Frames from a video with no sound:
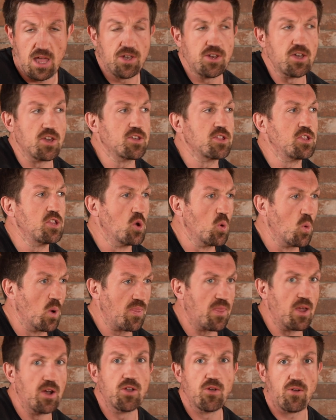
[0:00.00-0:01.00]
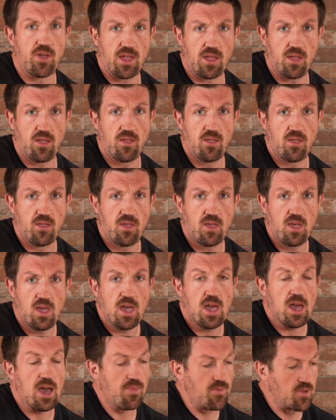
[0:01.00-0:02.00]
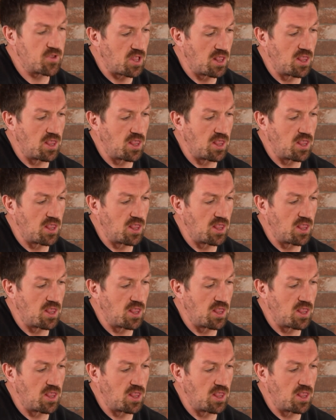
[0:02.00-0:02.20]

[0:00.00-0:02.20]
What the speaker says: and doesn't know what they're doing. And